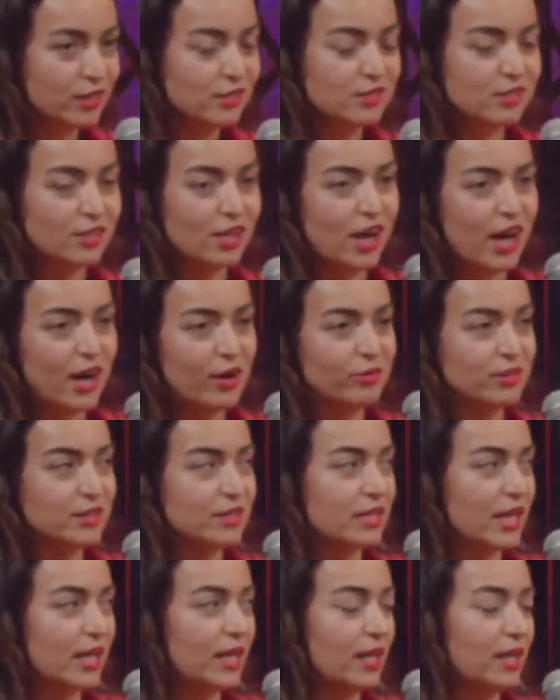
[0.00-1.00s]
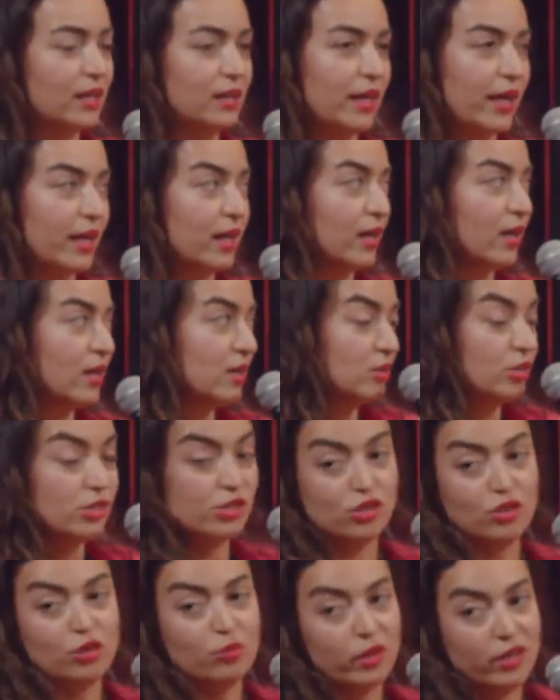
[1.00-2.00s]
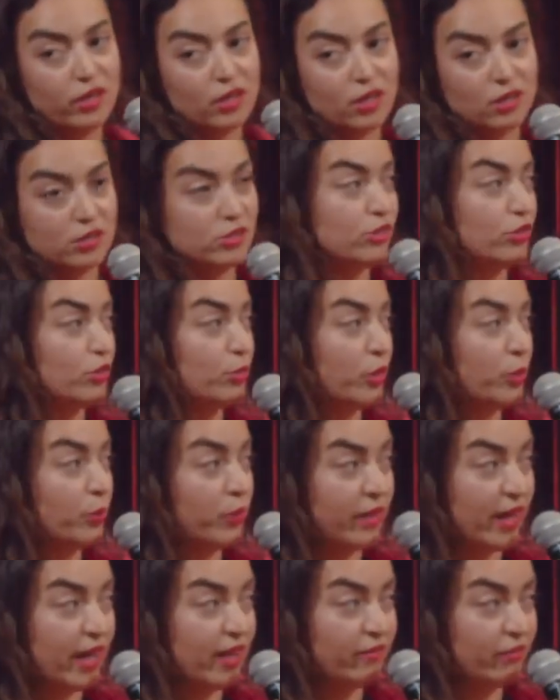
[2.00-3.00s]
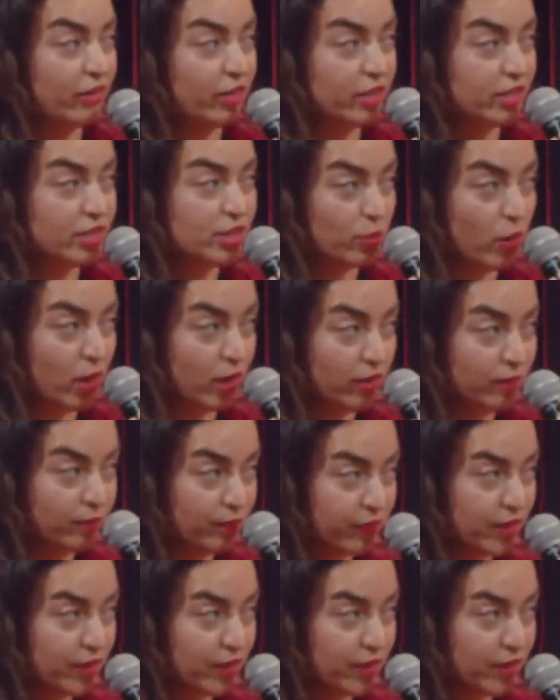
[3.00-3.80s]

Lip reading: So I would say like a consumer and consumer behavior is one,